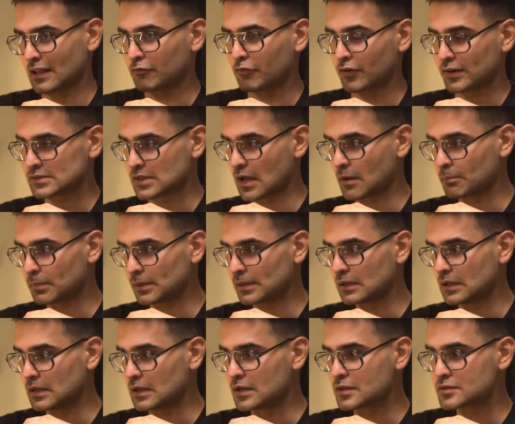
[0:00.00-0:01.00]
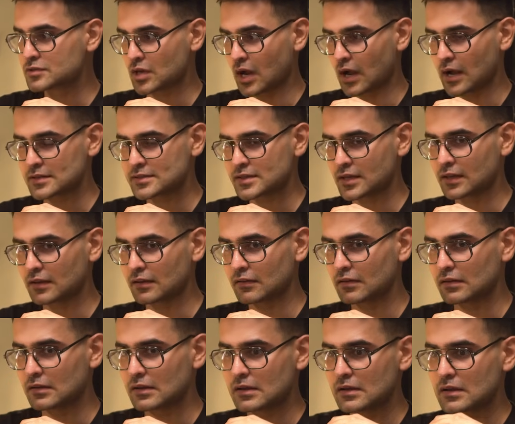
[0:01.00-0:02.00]
Like, for example,
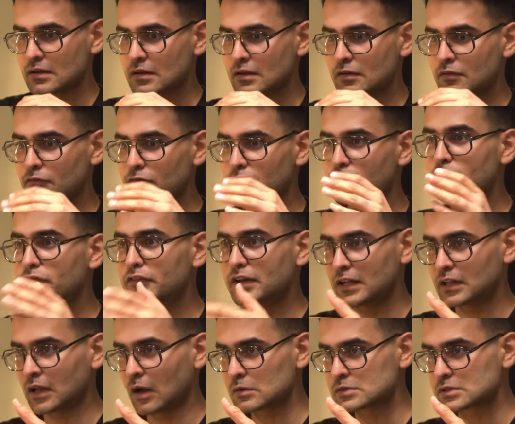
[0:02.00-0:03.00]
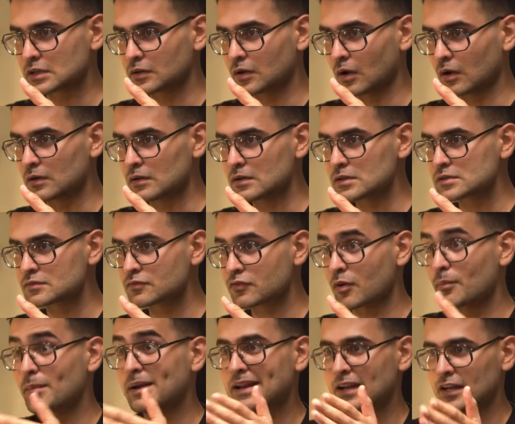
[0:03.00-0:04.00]
charging $50,000
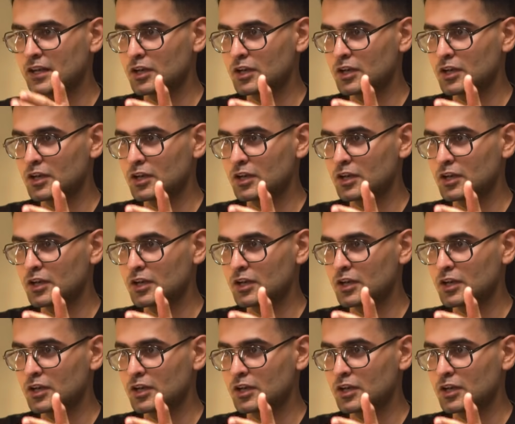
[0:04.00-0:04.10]
from an